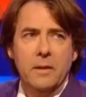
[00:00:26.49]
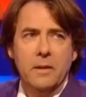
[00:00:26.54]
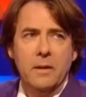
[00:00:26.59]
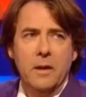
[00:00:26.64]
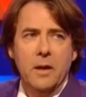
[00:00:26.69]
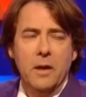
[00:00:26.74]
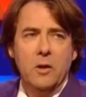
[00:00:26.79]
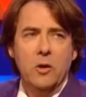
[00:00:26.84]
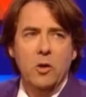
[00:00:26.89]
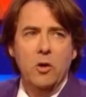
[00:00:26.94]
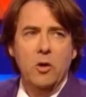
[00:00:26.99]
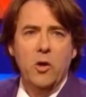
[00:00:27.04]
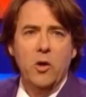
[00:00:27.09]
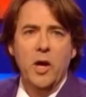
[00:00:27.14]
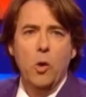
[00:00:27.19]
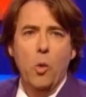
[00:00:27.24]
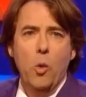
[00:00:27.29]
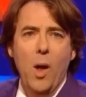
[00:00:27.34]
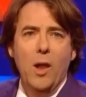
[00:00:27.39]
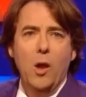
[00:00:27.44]
a
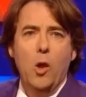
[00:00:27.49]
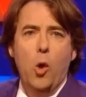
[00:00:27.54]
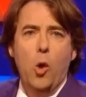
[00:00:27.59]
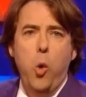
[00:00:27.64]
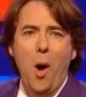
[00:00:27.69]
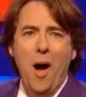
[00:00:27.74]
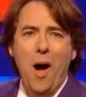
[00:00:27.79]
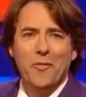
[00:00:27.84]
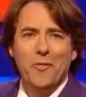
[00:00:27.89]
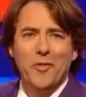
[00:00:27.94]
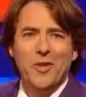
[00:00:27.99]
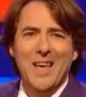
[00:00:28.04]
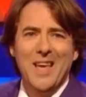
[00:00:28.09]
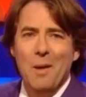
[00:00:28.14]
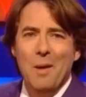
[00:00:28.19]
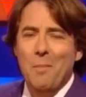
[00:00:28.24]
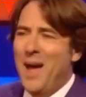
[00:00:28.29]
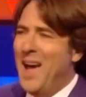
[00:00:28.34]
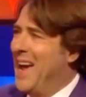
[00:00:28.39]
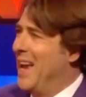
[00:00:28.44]
good-looking, well-coiffed
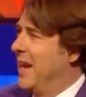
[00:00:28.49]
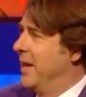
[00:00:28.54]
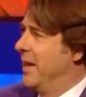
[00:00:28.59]
young man.